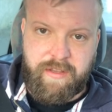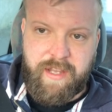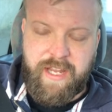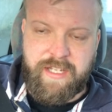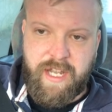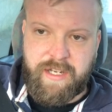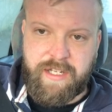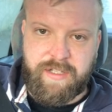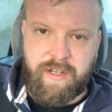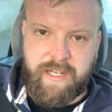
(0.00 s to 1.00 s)
that is
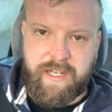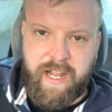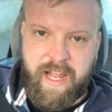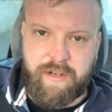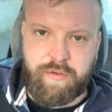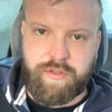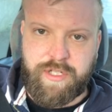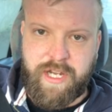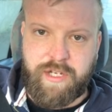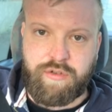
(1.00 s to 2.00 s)
undesired and or
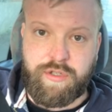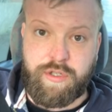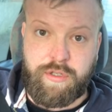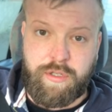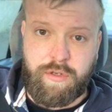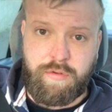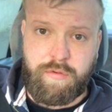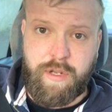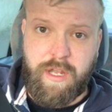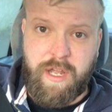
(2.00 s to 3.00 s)
dangerous to you,